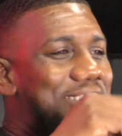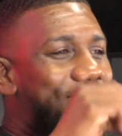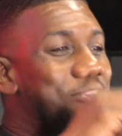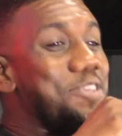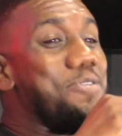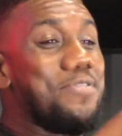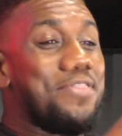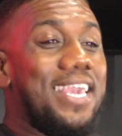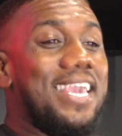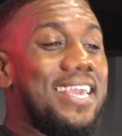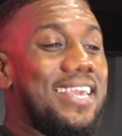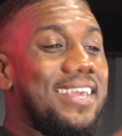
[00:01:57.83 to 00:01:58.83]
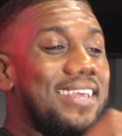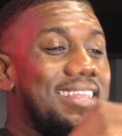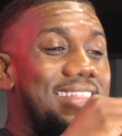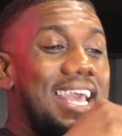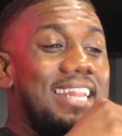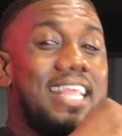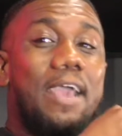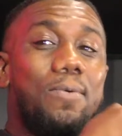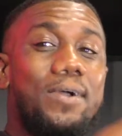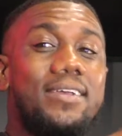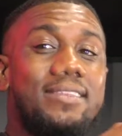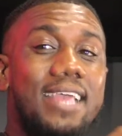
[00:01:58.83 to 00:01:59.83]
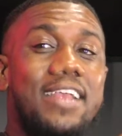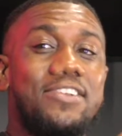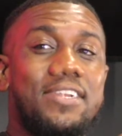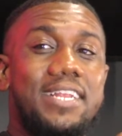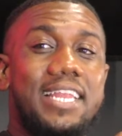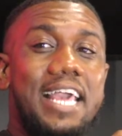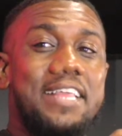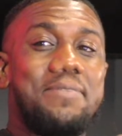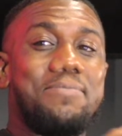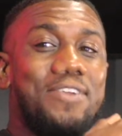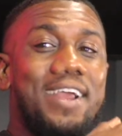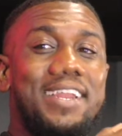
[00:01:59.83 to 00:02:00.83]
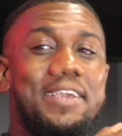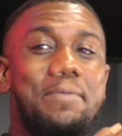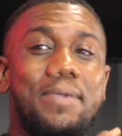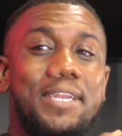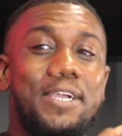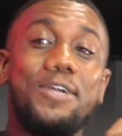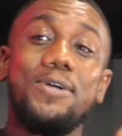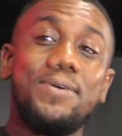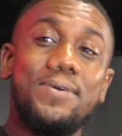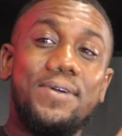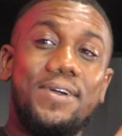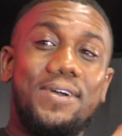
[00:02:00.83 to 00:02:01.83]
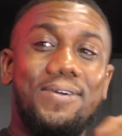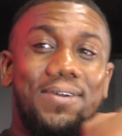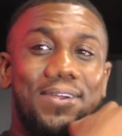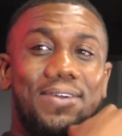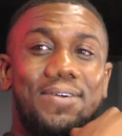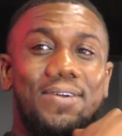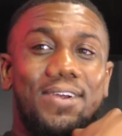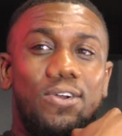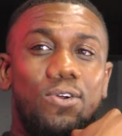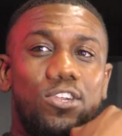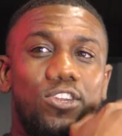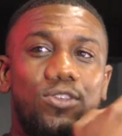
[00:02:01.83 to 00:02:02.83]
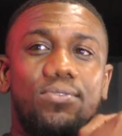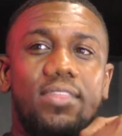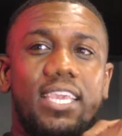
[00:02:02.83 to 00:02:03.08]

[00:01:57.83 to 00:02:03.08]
Do you think that was actually like them trying to commit a coup, or do you